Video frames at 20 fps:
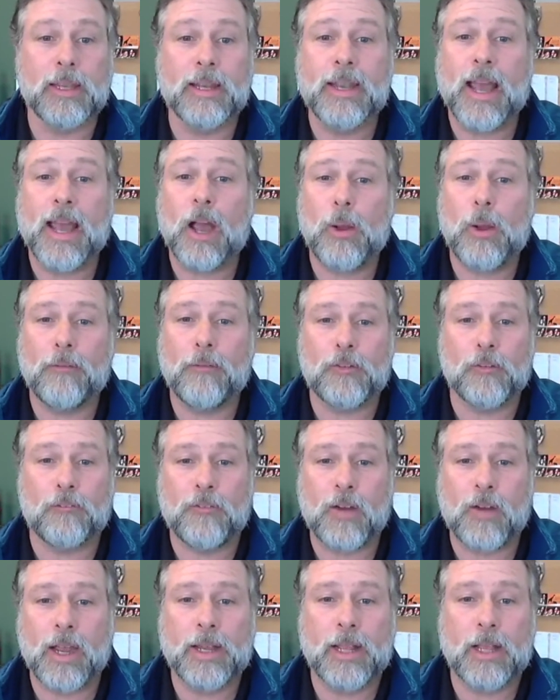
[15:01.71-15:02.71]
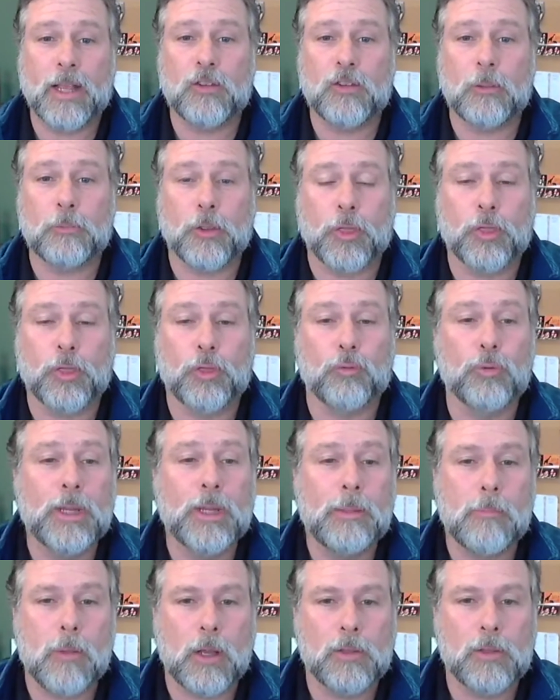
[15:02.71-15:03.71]
but they now have to finance up to
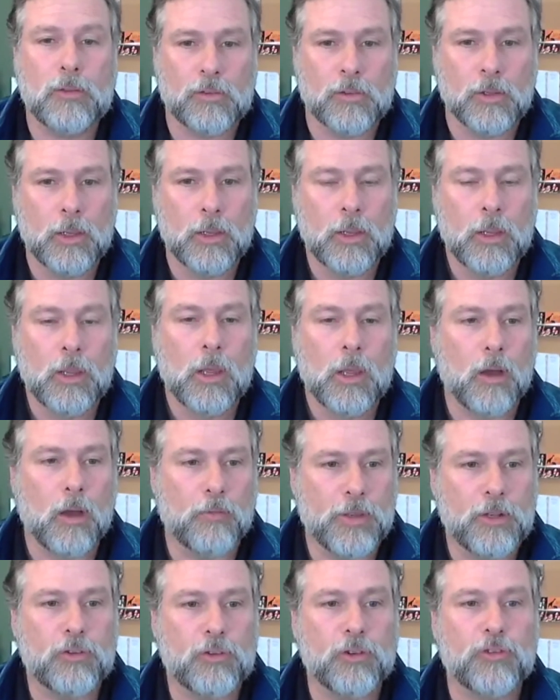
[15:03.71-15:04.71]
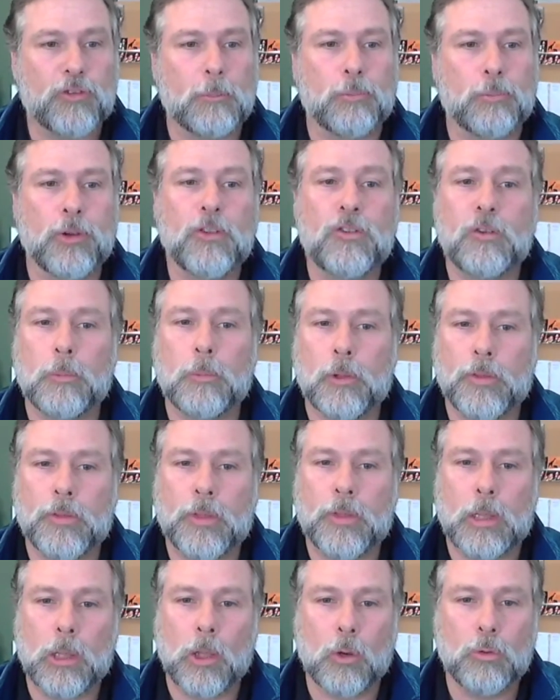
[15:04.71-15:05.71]
3 months of interest and principal
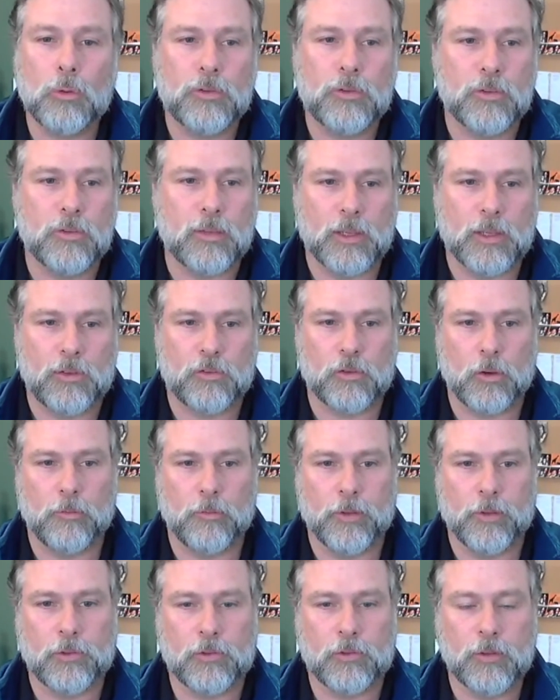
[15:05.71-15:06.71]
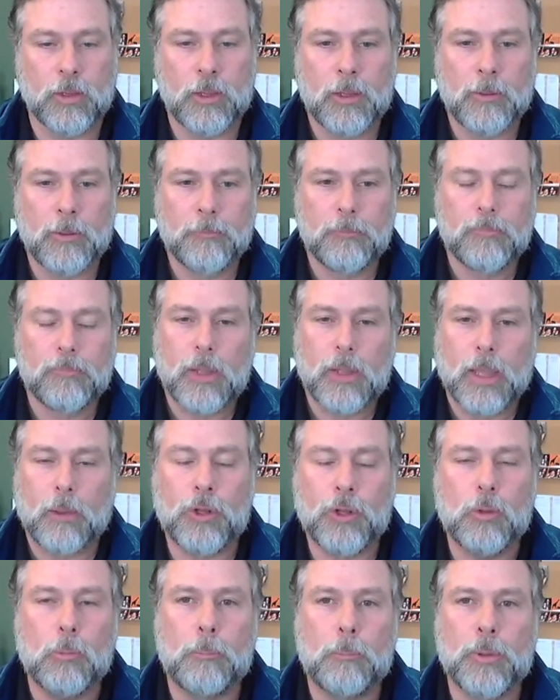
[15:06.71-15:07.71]
on the loans that they service.
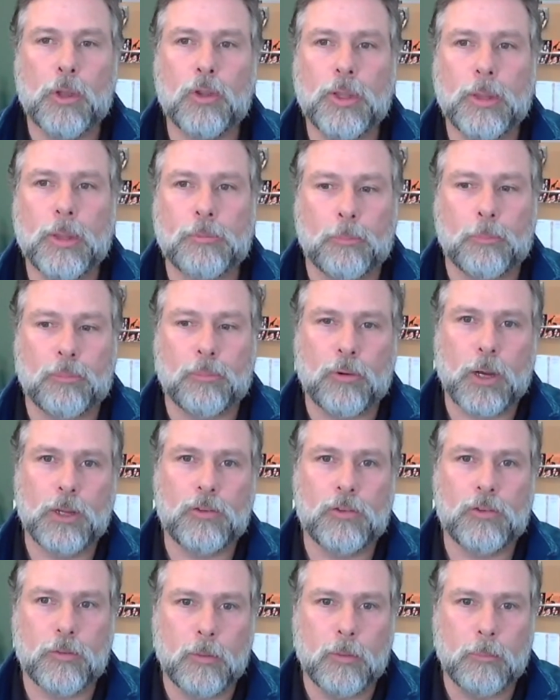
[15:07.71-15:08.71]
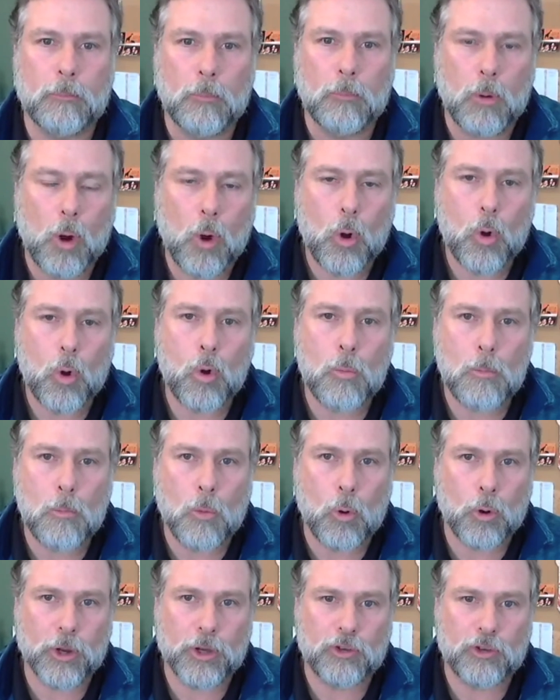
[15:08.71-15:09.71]
And when you build up the price of a home
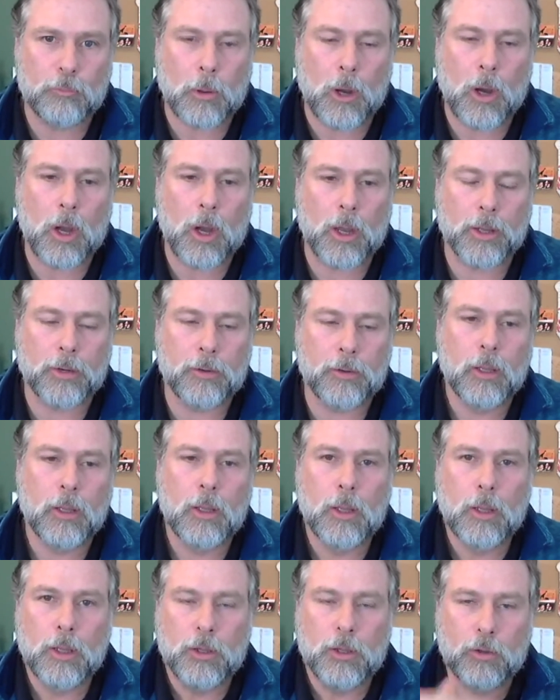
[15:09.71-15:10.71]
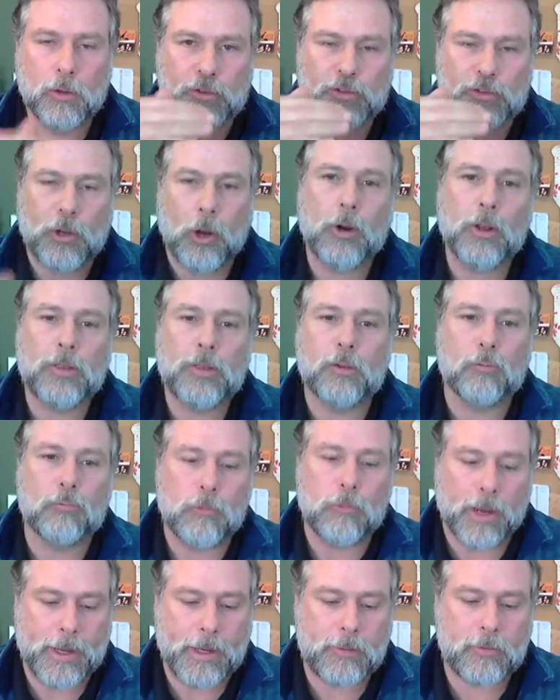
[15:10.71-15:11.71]
mortgage bond, you start at the
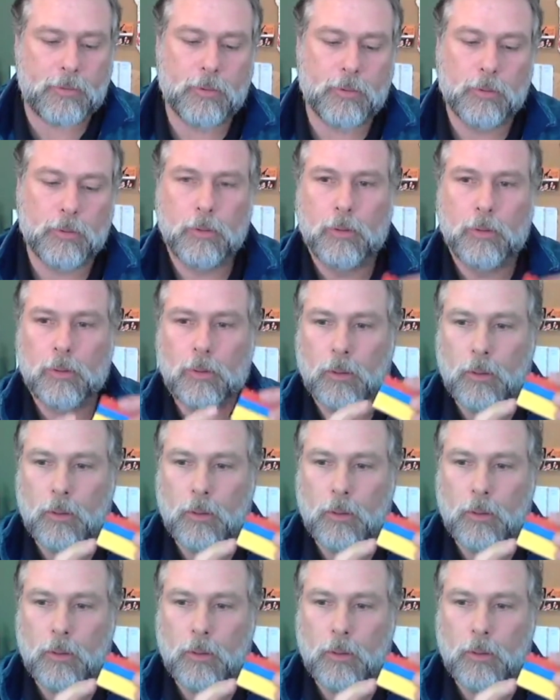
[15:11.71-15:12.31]
rate